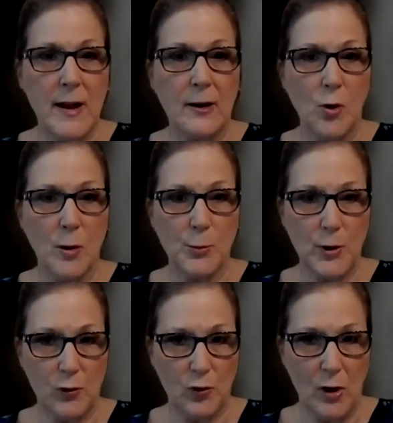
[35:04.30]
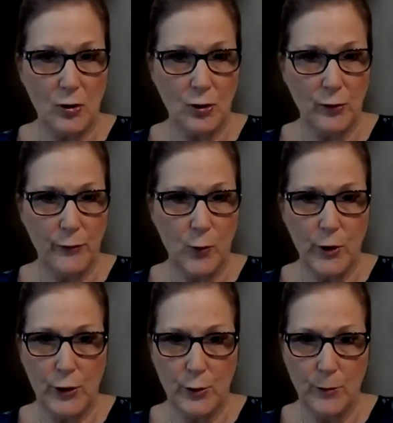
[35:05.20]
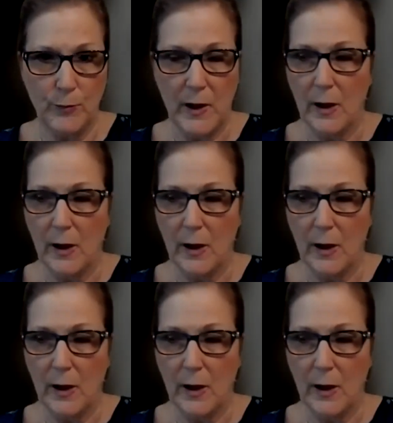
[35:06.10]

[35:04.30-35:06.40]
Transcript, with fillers: that corporate structure for you.